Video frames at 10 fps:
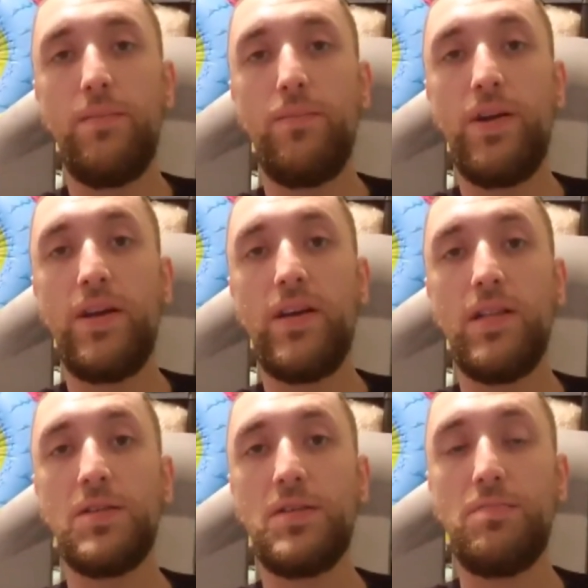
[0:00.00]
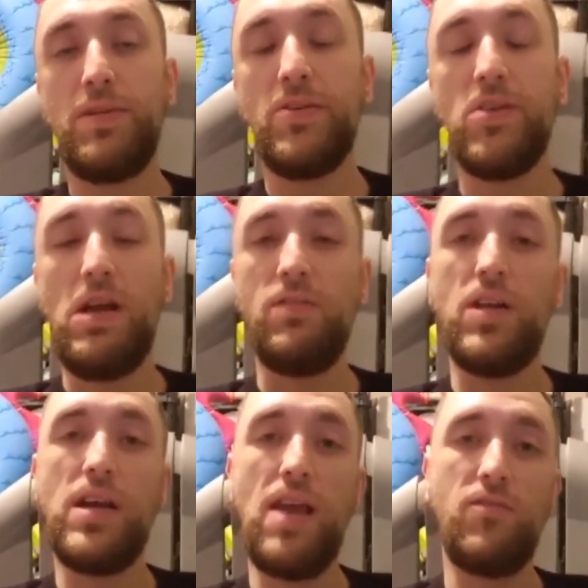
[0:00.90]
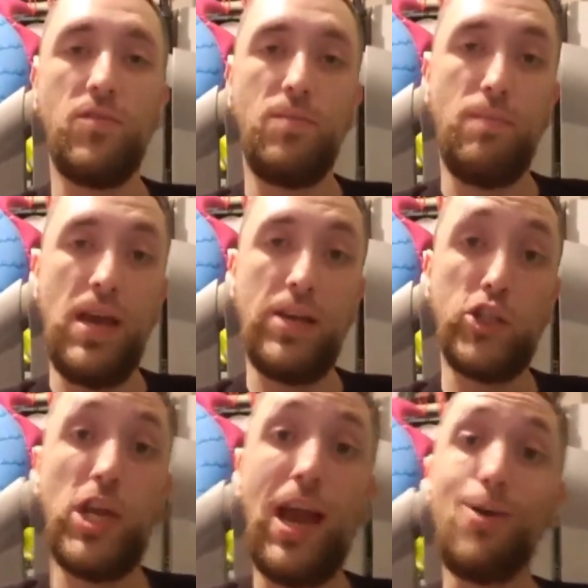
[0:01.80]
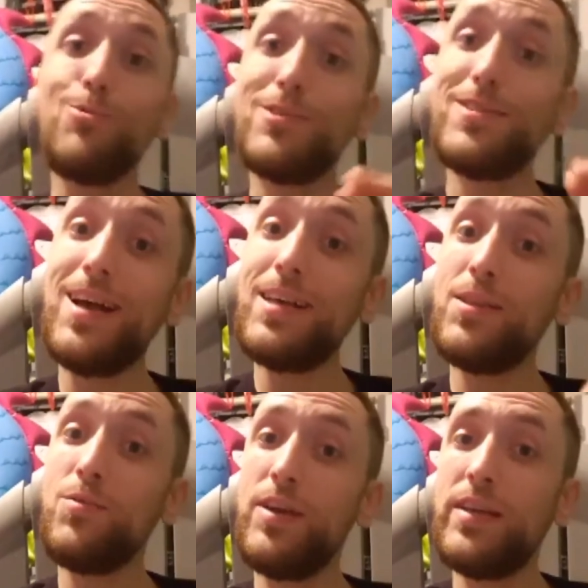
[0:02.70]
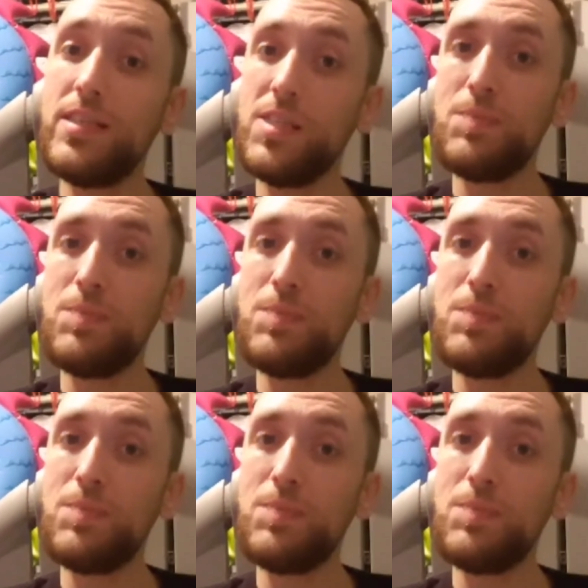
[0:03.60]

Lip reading: Brandon Cutler and Peter Avalon after the match outside the ring,